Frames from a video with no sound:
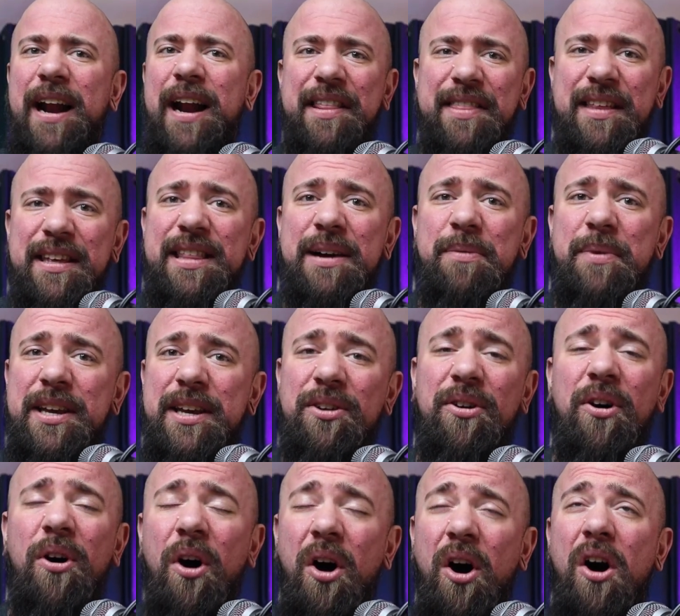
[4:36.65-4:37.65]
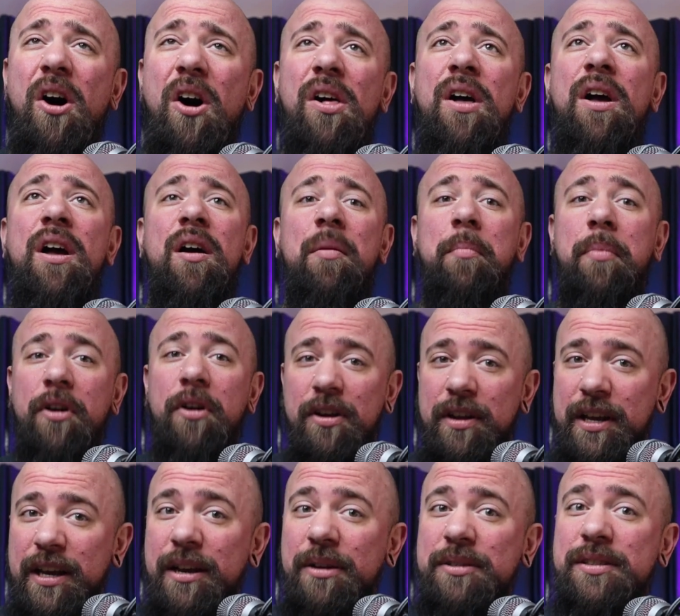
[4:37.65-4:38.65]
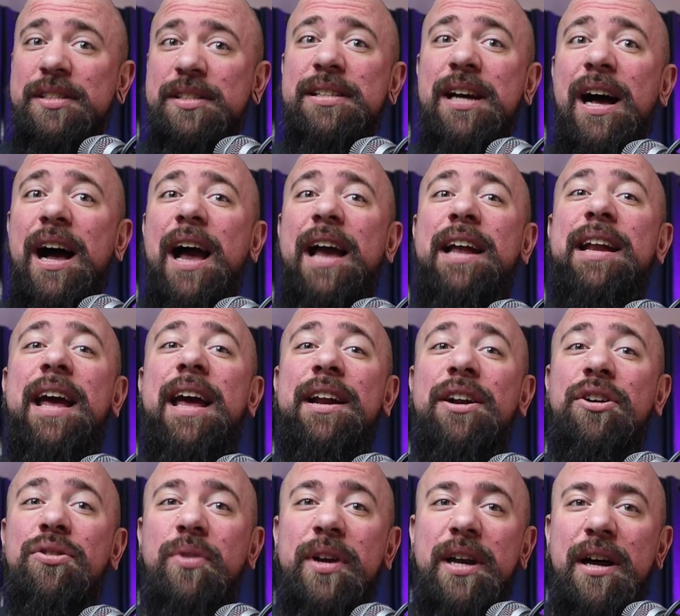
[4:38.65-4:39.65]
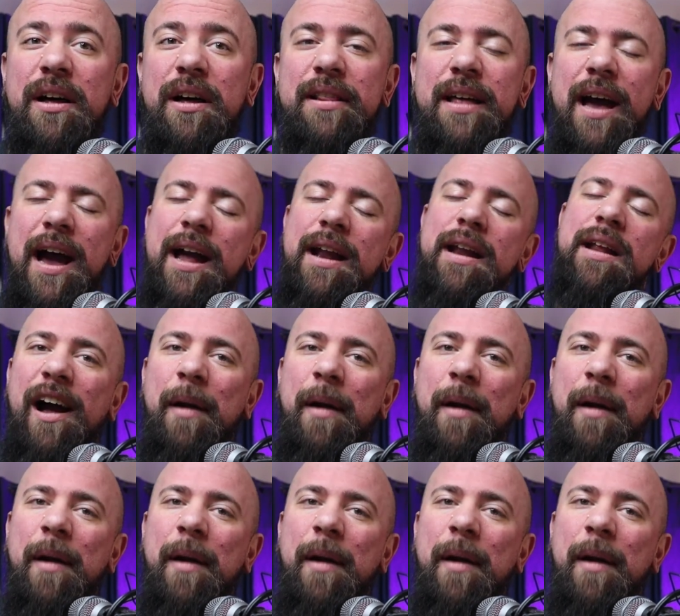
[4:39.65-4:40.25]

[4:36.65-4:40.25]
And I think that we can all put our egos aside and agree on that.